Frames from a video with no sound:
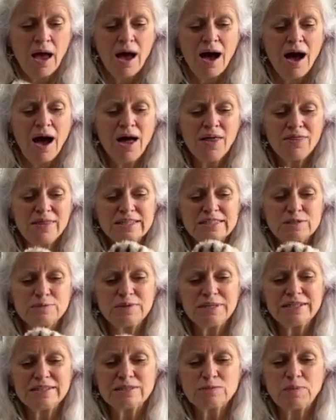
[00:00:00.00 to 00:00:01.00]
On this
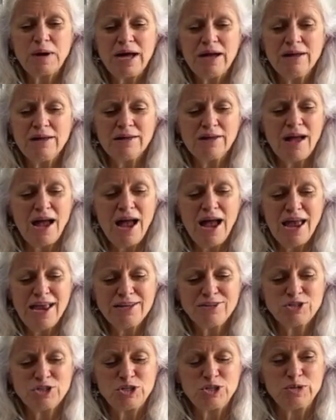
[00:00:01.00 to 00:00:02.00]
one as well, I
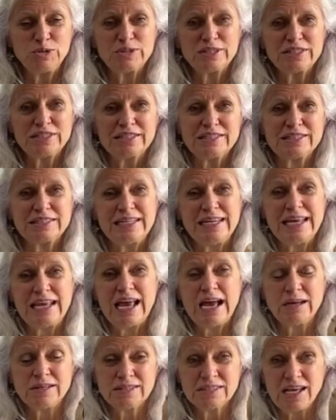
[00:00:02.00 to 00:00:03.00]
choose to sneak
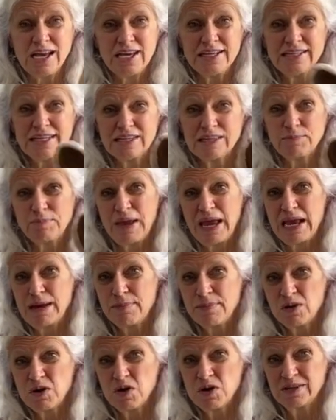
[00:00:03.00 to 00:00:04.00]
outside to get the
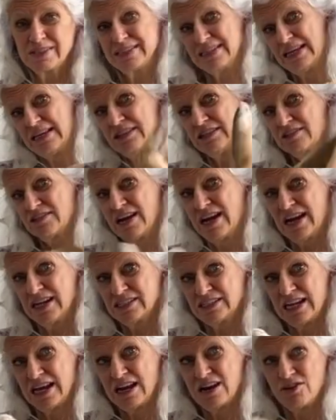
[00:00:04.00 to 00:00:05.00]
paper or to take the
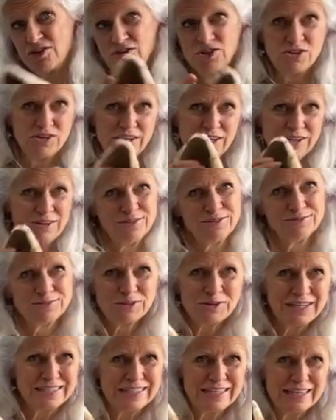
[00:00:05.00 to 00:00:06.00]
trash out or,
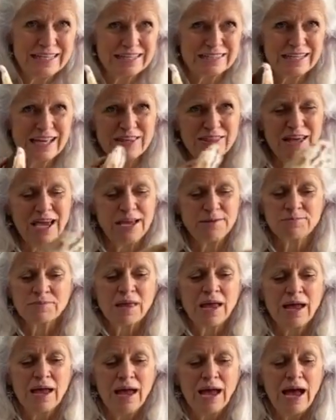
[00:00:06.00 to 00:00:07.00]
crazy things like that.
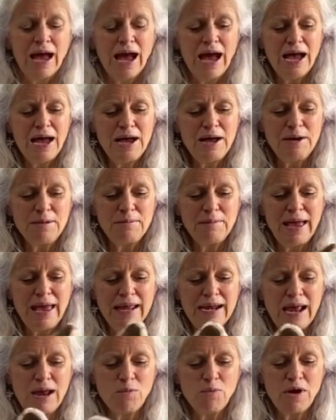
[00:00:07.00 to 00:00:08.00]

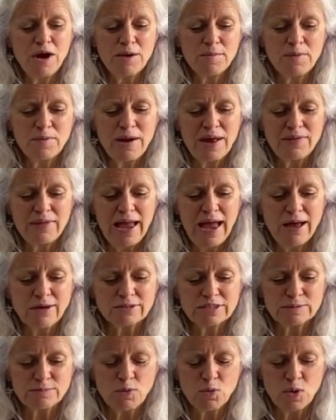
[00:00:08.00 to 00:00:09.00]
And I wear them around the
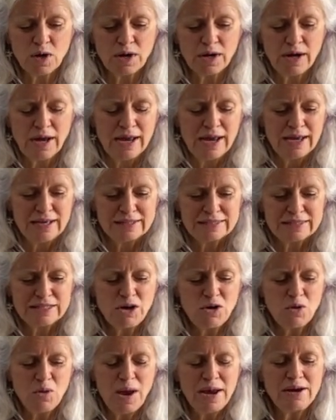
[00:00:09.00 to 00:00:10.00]
house more.
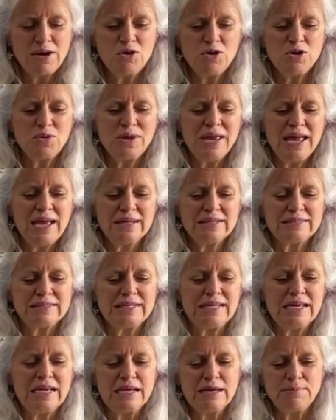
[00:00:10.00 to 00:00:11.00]
So I know you can't
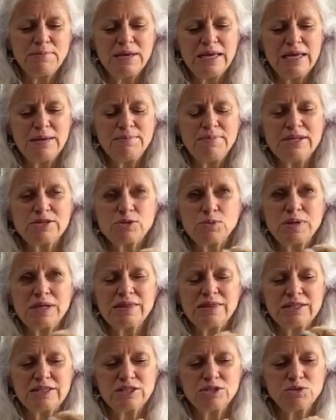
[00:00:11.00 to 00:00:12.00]
see it, but in between
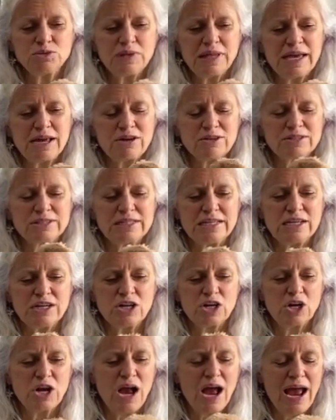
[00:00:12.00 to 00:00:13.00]
the 2 layers
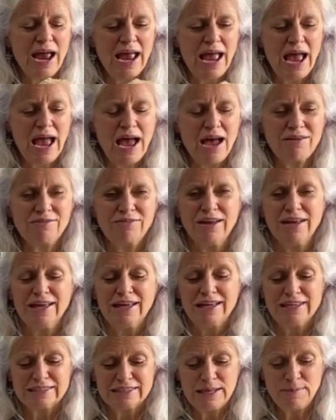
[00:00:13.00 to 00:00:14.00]
here, I have
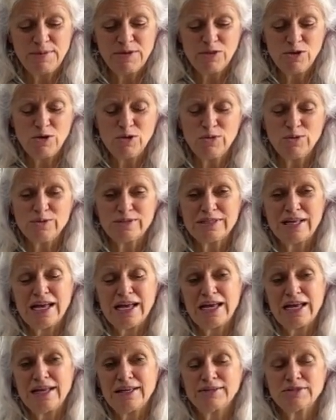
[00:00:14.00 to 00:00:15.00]
some of those
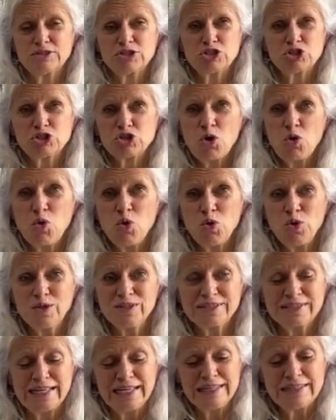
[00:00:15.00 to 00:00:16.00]

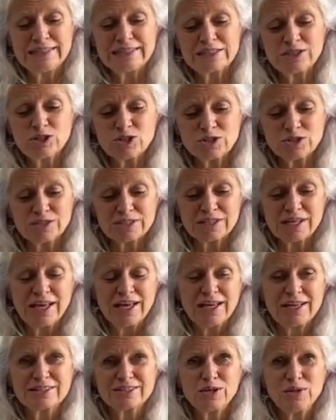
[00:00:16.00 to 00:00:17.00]
Scholl's inserts.
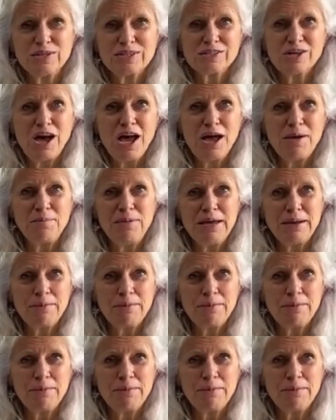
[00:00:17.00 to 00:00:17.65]
So it's got a bit